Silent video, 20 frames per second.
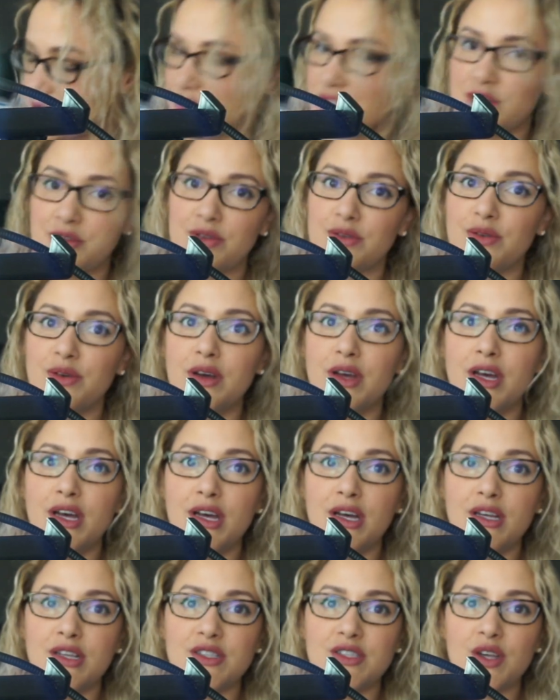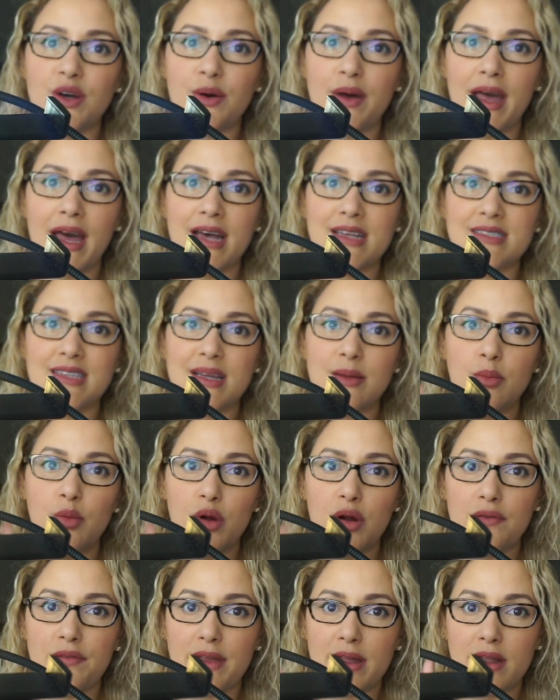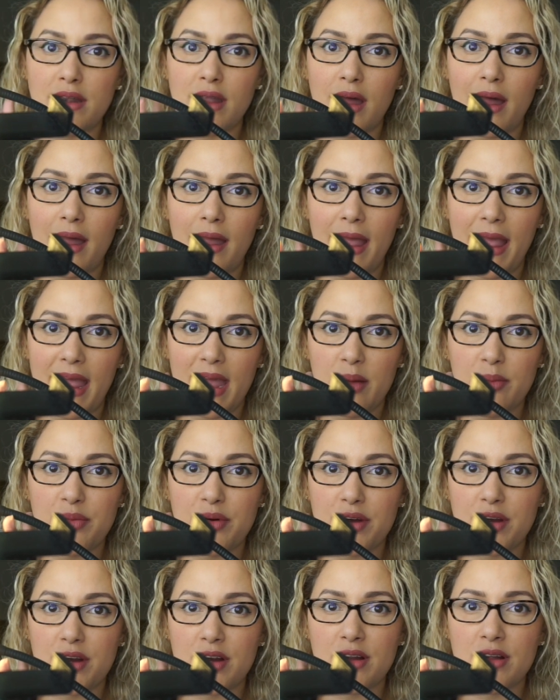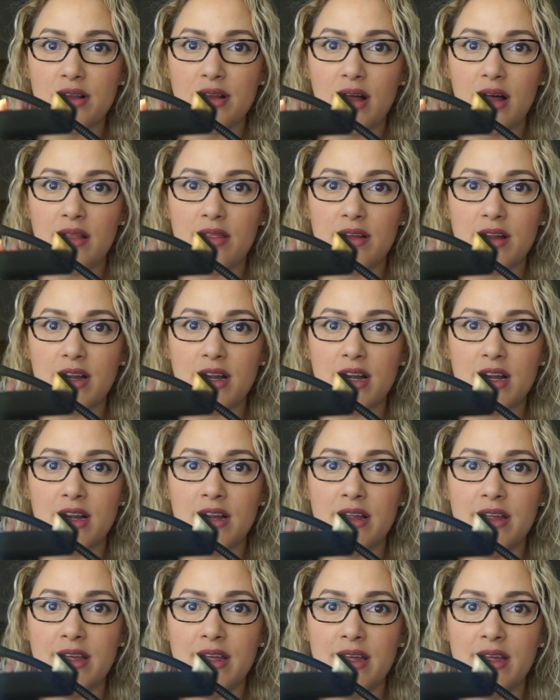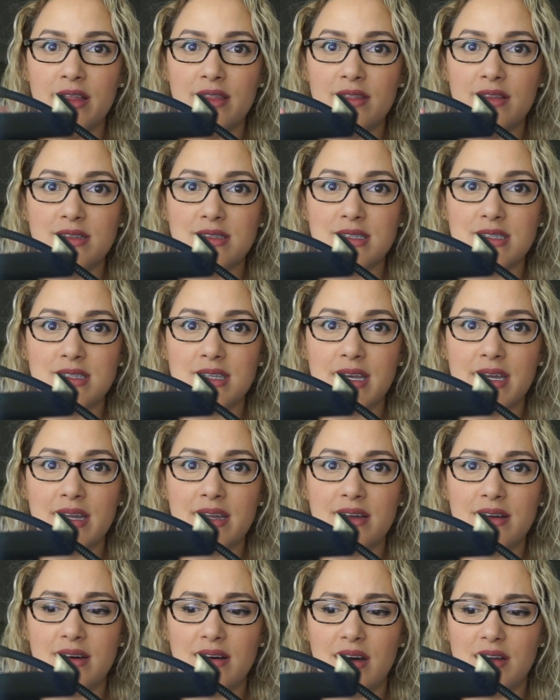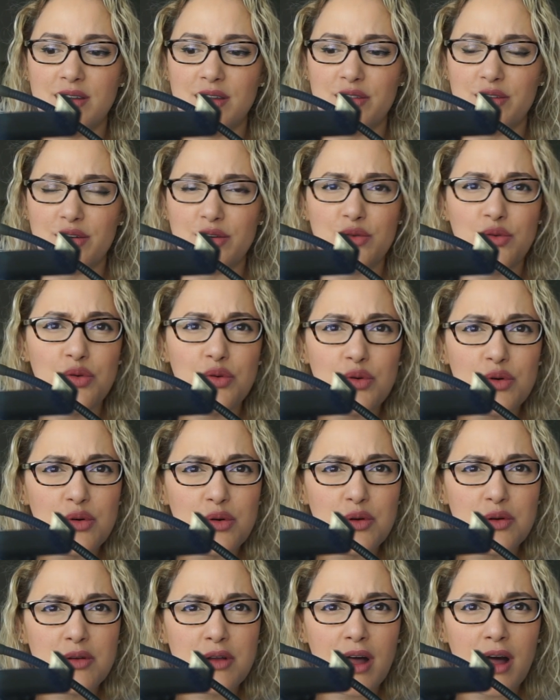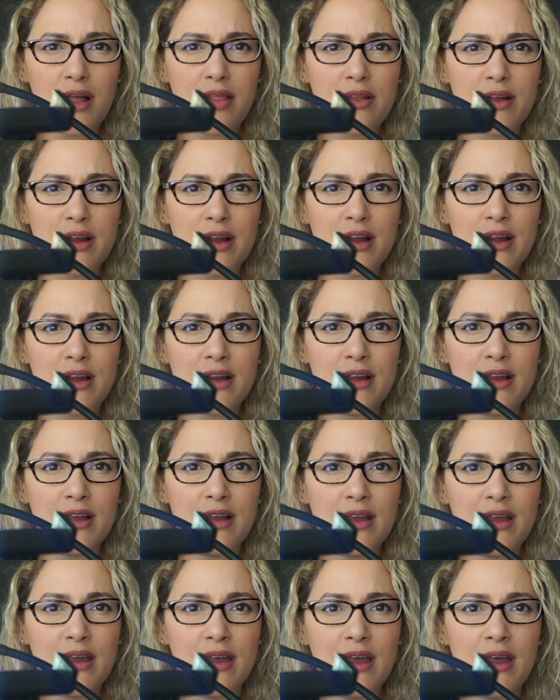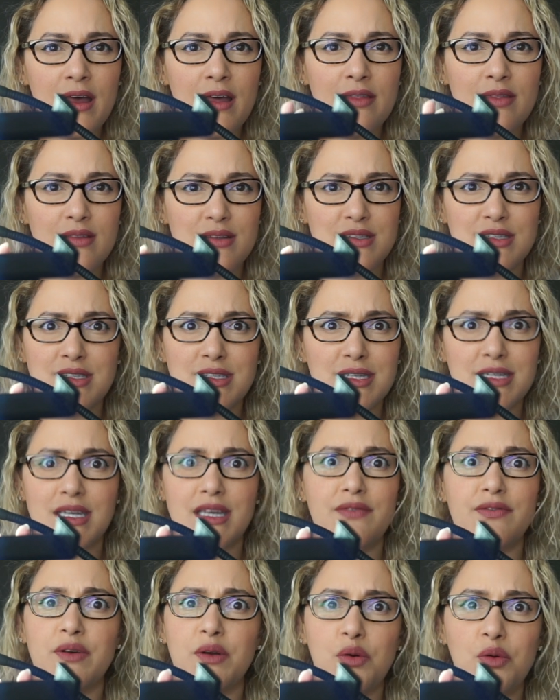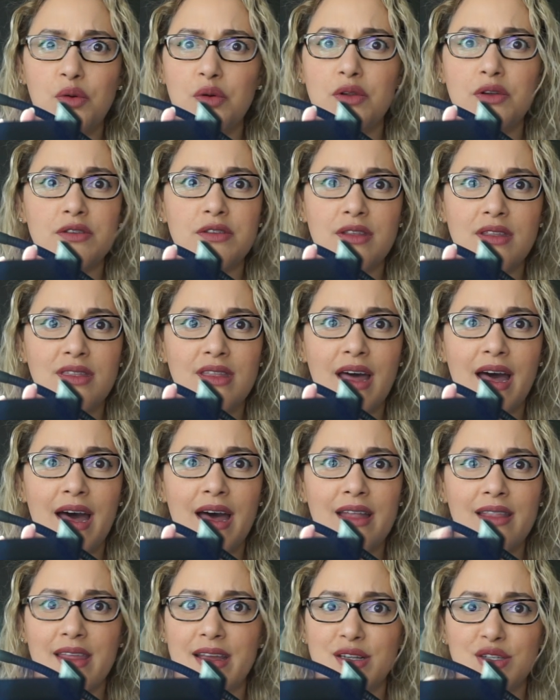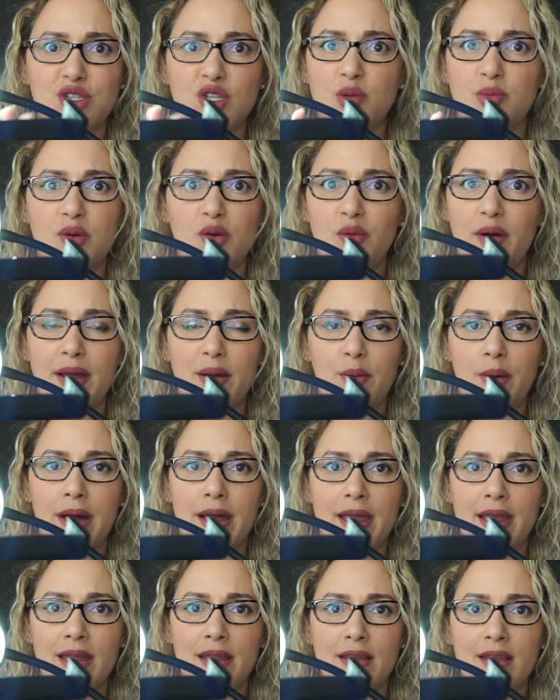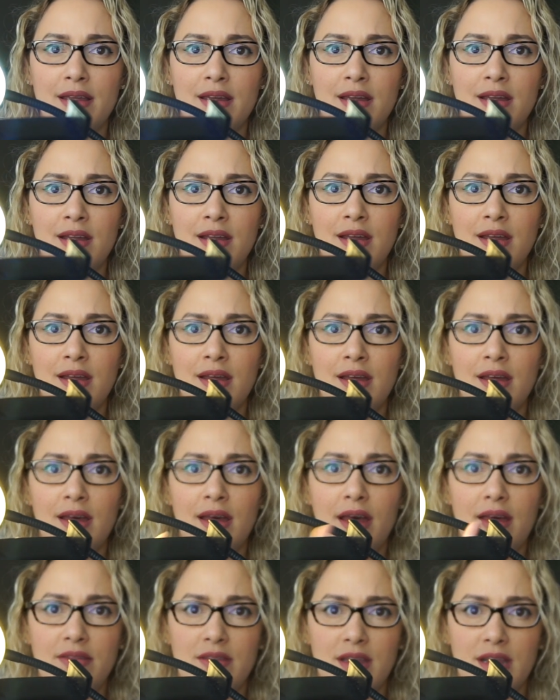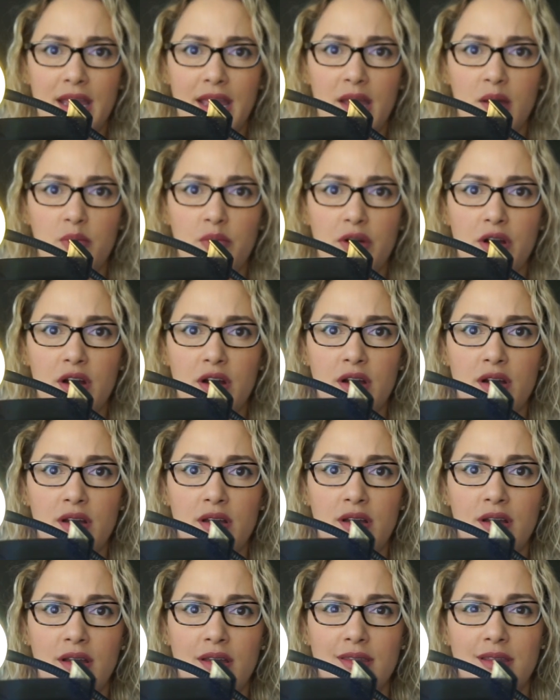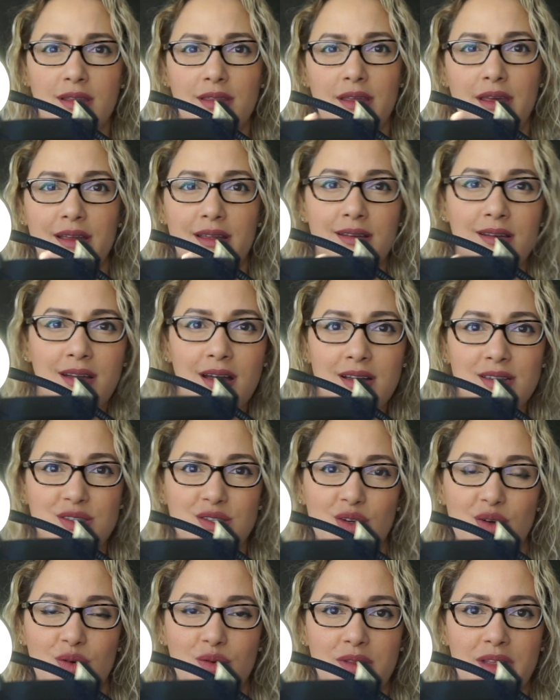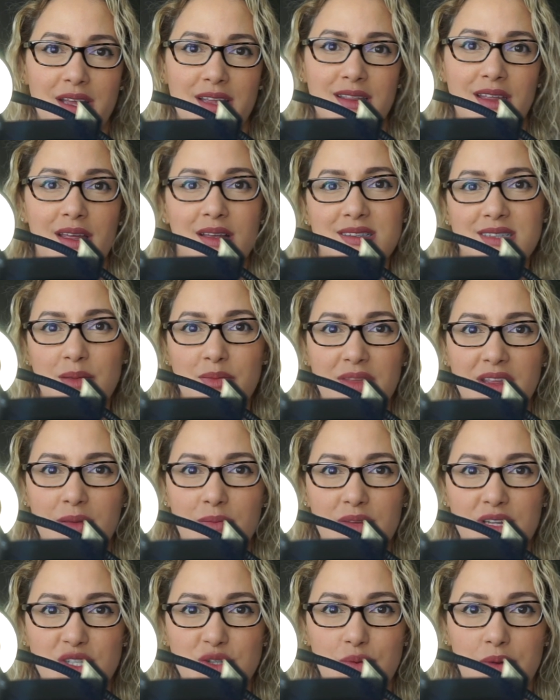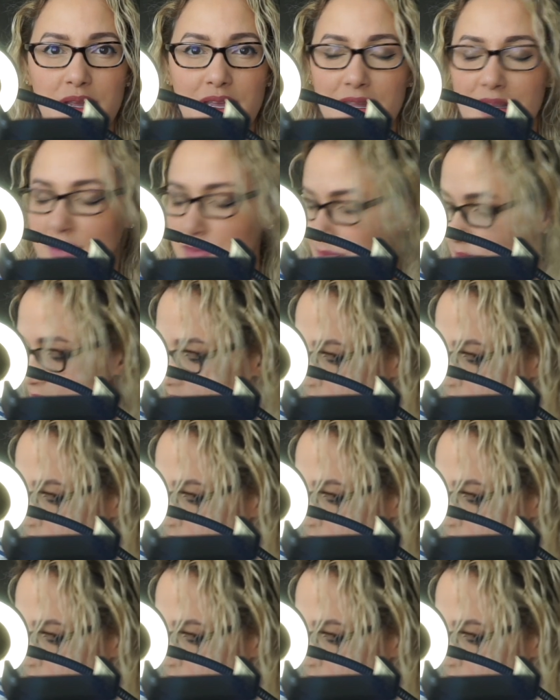too. So it has like more of like an amber color. This is like another cool color. This is like even cooler than that, like super white, and then amber, and then like not so, like it's something in between.